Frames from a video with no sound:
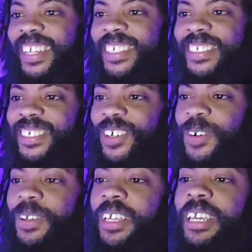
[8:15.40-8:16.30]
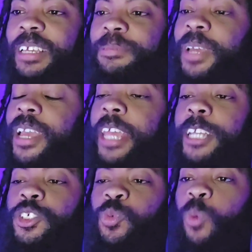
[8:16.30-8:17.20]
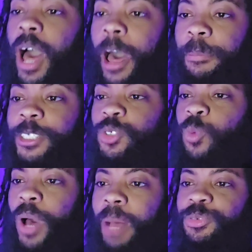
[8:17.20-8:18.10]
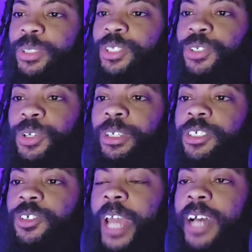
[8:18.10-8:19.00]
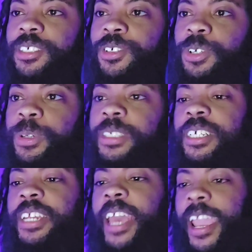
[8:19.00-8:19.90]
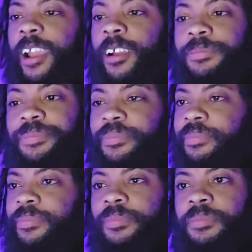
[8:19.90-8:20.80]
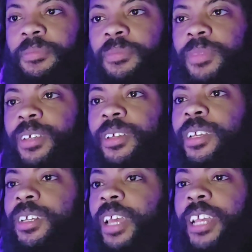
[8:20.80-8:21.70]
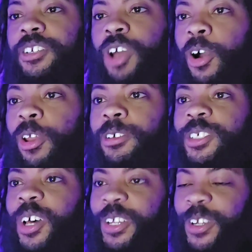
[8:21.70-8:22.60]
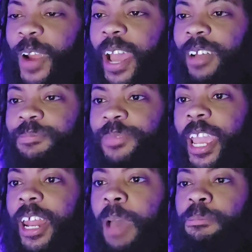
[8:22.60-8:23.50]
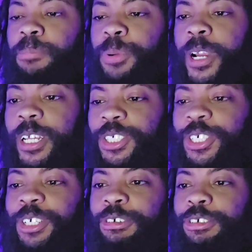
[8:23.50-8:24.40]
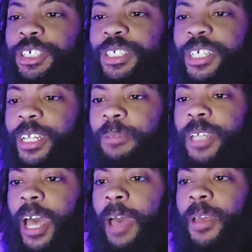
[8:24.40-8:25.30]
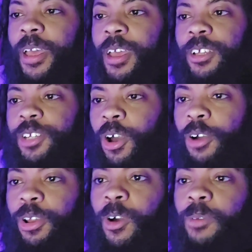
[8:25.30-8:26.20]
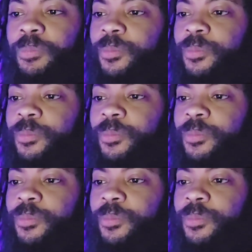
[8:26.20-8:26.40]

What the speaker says: so they swap. He swaps with Sukuna. So now Sukuna's in the air, and Todo's on the ground. And I'm pretty sure Yuji's still up top. Todo,